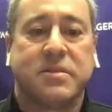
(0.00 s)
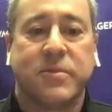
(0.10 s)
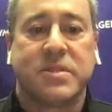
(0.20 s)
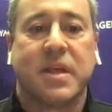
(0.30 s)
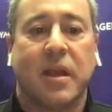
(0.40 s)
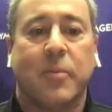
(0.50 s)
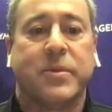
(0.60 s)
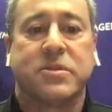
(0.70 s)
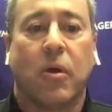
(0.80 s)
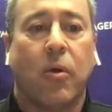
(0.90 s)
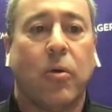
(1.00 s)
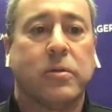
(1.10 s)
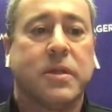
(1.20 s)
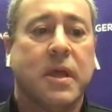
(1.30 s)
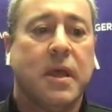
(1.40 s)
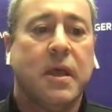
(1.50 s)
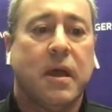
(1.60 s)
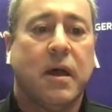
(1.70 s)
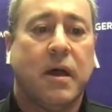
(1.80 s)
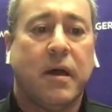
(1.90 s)
system is set up is old.
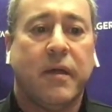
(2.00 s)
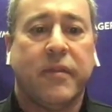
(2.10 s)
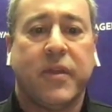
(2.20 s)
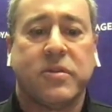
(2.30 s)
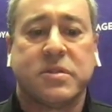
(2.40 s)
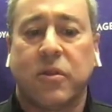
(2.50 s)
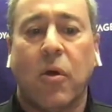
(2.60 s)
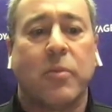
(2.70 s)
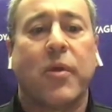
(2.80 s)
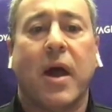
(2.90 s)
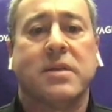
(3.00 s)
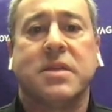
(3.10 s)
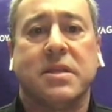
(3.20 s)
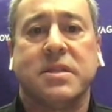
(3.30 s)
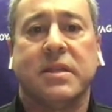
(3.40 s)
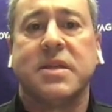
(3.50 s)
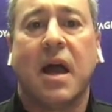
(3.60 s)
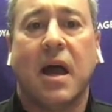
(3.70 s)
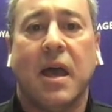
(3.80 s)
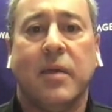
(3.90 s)
There's long processing
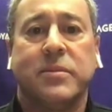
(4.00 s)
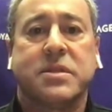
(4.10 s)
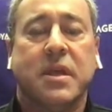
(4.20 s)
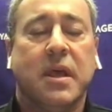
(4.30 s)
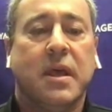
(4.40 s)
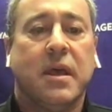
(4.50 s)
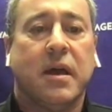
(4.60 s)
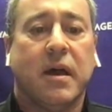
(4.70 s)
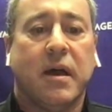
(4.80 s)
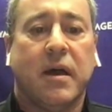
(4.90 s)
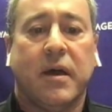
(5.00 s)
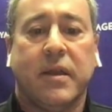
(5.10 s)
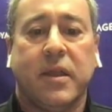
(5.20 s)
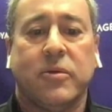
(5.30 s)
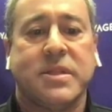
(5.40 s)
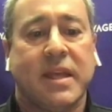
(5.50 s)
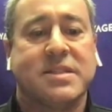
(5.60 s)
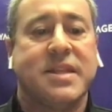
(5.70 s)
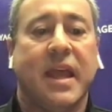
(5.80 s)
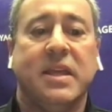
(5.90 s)
times. You know, it
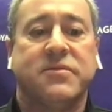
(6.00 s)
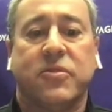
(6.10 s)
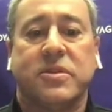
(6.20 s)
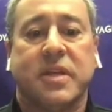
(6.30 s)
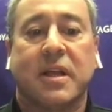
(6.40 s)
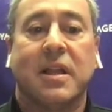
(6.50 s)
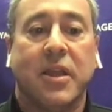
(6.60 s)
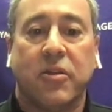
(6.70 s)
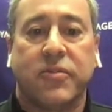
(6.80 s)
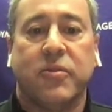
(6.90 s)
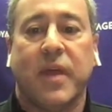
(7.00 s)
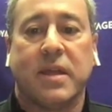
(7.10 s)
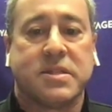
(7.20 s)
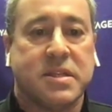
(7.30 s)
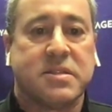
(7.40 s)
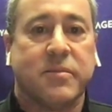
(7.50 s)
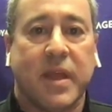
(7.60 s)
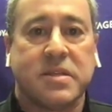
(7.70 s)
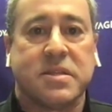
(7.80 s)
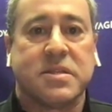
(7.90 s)
takes days for it to clear through that
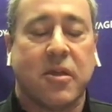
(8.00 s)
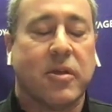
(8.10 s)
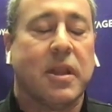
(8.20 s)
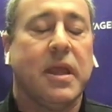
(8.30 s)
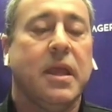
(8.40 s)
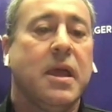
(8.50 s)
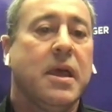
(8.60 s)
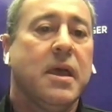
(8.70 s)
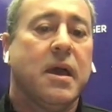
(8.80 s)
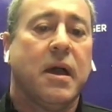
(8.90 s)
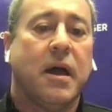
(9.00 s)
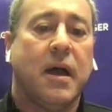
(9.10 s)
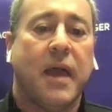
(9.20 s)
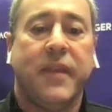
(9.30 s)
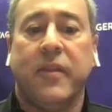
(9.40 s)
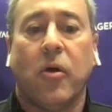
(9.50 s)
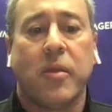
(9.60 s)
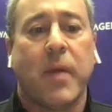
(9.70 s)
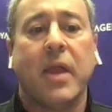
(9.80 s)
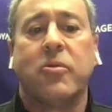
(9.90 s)
system necessarily. And then
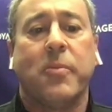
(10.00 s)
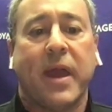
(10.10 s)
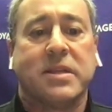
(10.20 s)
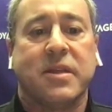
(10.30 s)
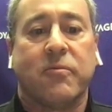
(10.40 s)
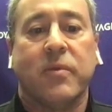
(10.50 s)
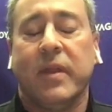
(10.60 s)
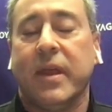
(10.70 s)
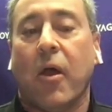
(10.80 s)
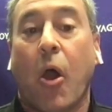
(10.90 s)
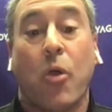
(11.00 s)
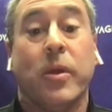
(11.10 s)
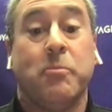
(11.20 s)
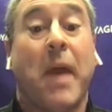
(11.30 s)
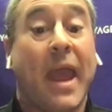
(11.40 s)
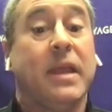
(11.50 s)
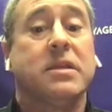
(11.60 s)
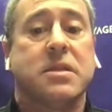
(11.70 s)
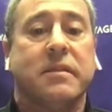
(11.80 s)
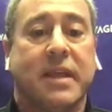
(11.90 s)
all the microbanks that really aren't
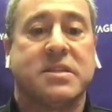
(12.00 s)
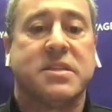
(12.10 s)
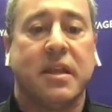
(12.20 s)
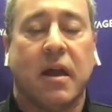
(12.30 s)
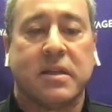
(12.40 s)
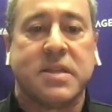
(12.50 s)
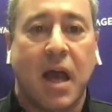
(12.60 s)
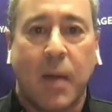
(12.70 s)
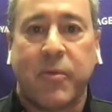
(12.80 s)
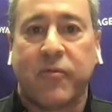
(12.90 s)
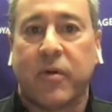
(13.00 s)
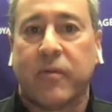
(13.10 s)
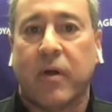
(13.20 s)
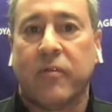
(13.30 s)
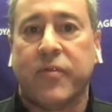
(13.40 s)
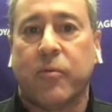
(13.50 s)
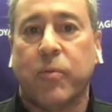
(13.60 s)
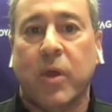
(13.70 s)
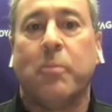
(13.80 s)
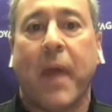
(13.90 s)
banks that sit on top of the
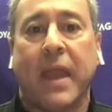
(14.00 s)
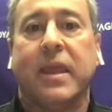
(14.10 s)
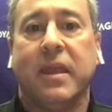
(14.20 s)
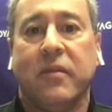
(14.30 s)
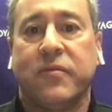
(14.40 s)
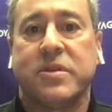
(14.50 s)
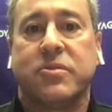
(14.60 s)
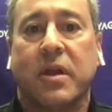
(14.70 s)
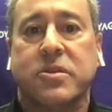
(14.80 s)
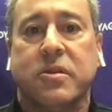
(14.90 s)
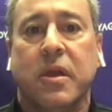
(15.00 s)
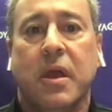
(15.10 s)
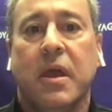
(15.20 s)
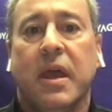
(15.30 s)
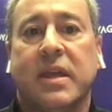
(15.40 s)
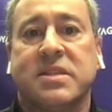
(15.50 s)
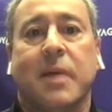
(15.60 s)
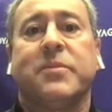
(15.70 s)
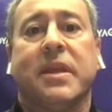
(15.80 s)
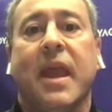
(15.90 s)
real banking infrastructure,
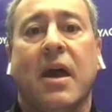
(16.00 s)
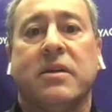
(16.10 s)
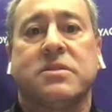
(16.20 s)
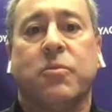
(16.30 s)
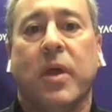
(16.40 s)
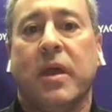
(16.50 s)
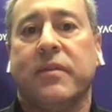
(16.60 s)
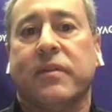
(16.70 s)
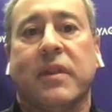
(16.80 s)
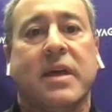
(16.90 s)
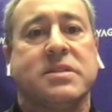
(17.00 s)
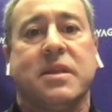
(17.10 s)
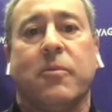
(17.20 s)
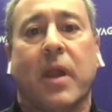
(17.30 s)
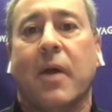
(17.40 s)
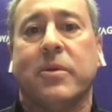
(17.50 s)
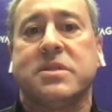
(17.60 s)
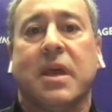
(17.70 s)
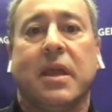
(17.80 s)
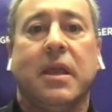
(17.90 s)
except accounts with less than what I
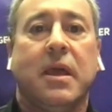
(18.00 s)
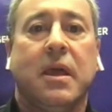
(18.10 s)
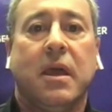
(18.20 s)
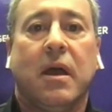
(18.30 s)
would say